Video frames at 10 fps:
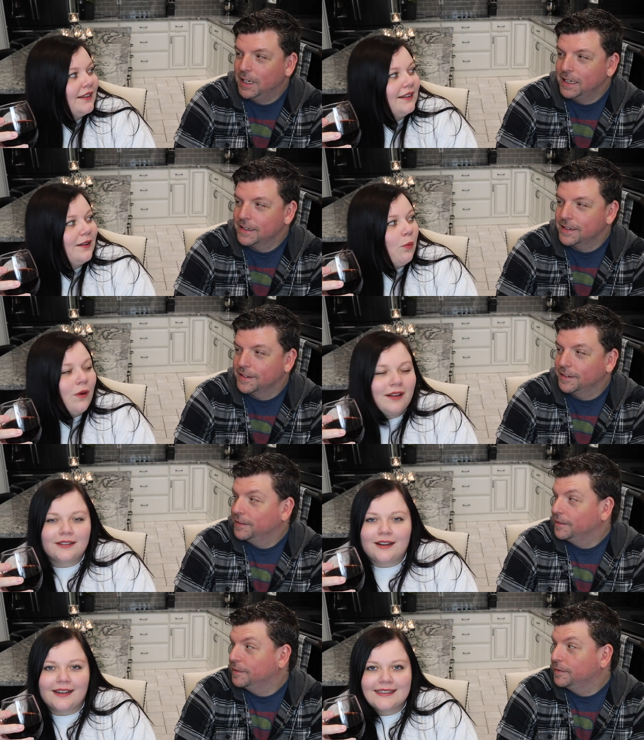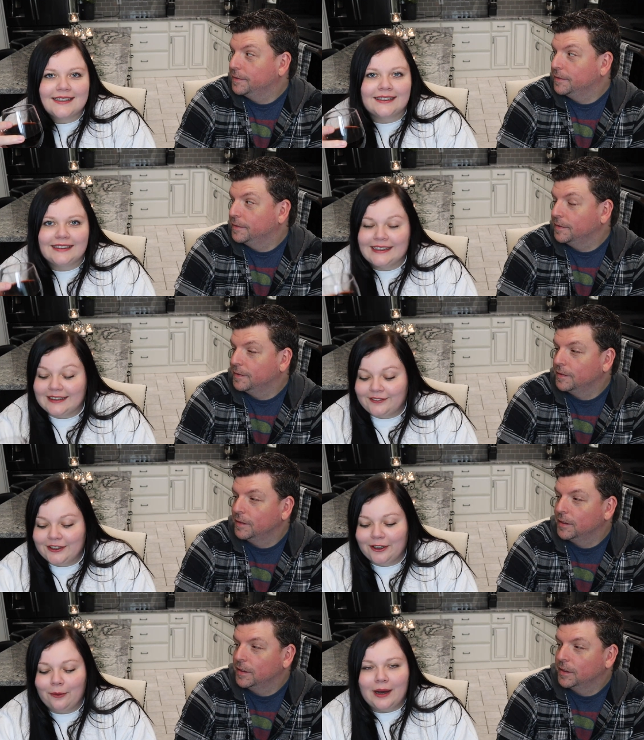Speaker 1: Nice. Water constantly. If
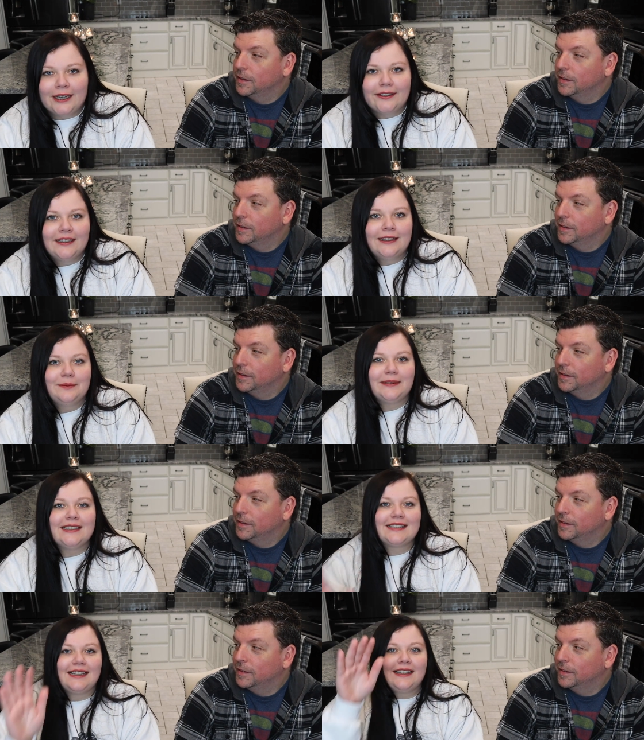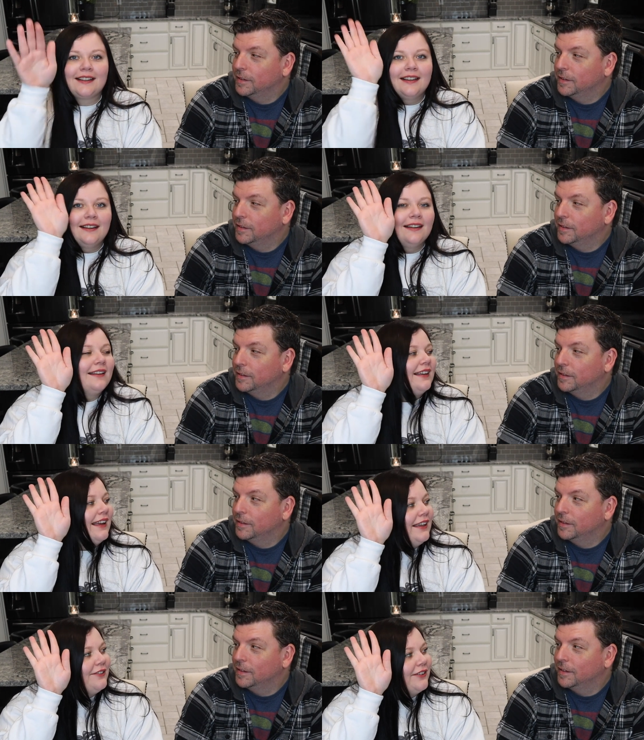you don't water him, he's like,
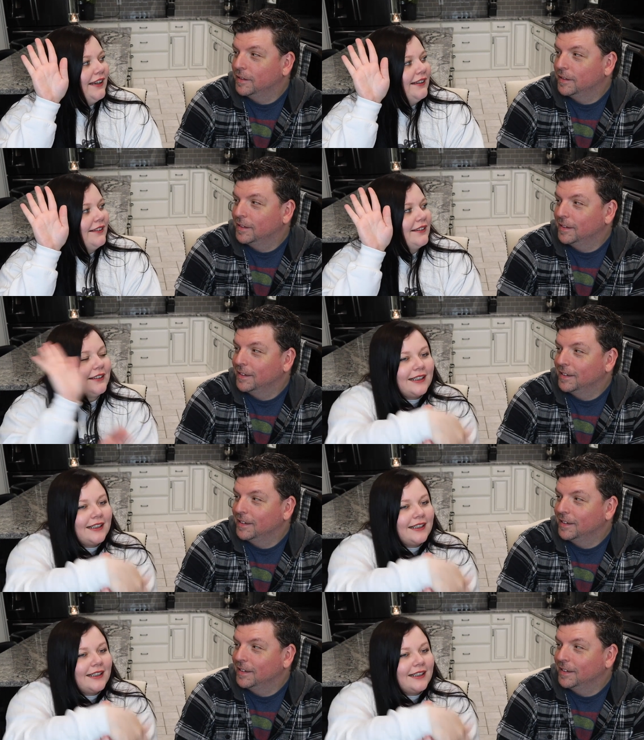hey friend,